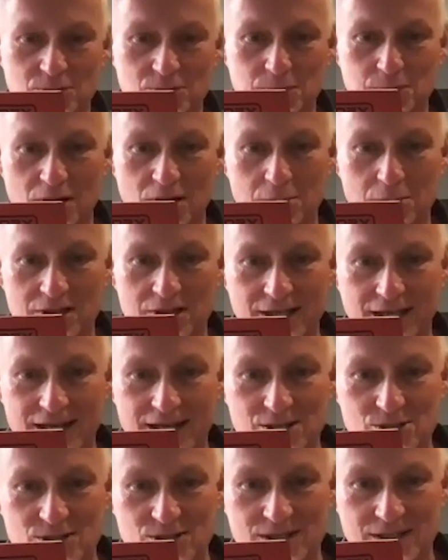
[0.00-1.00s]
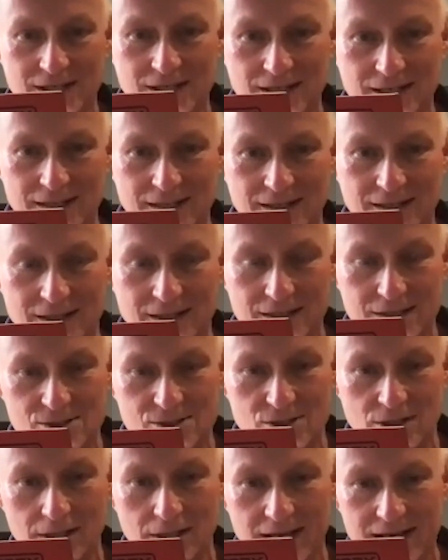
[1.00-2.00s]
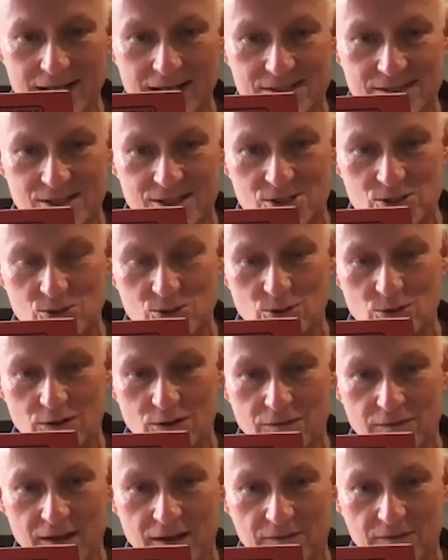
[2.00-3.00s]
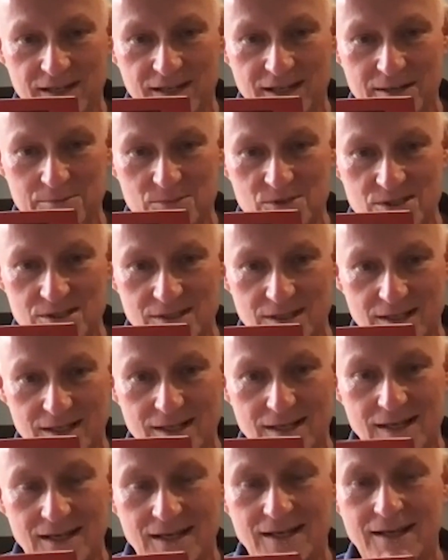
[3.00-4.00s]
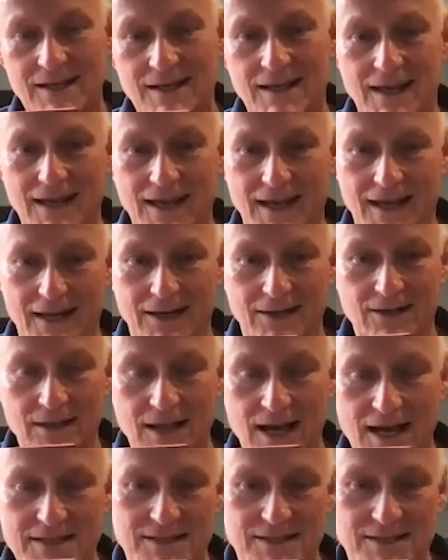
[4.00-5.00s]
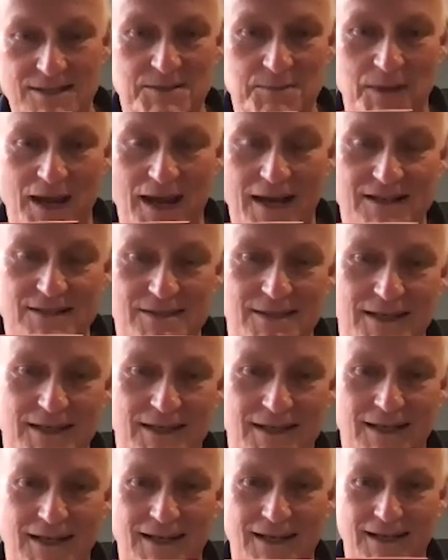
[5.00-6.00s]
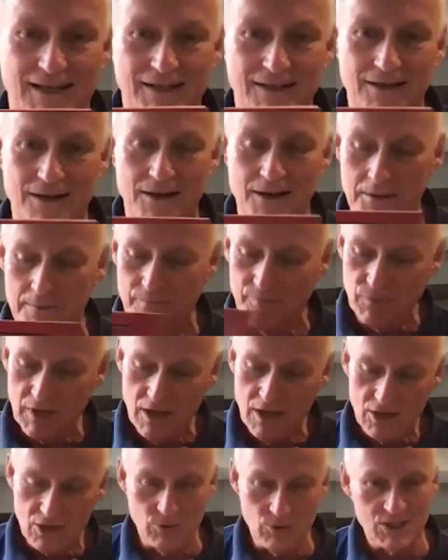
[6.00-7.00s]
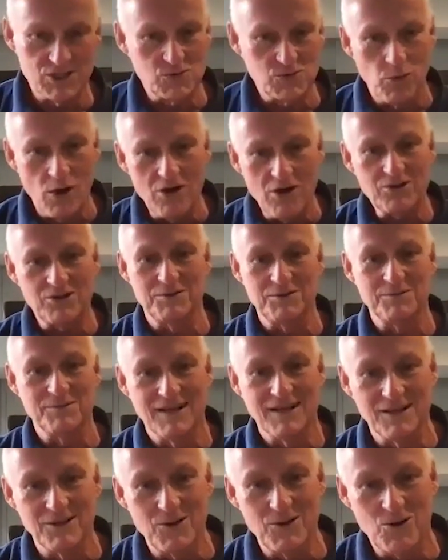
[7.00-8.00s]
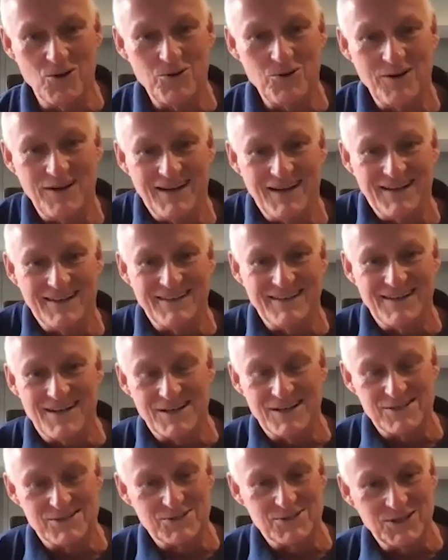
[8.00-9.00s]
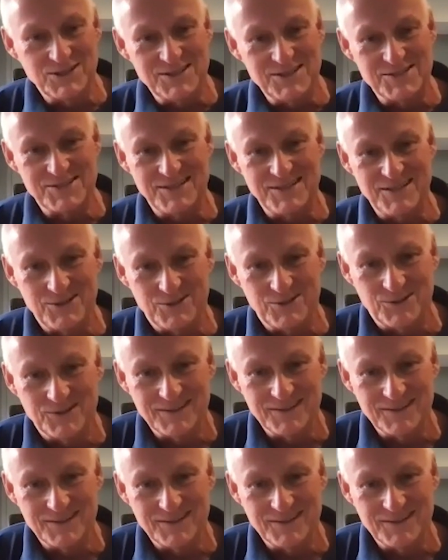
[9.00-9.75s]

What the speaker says: publication in the latest issue of FDMC and Closets Magazine. And Chris, welcome. Hello, and it's good to see you.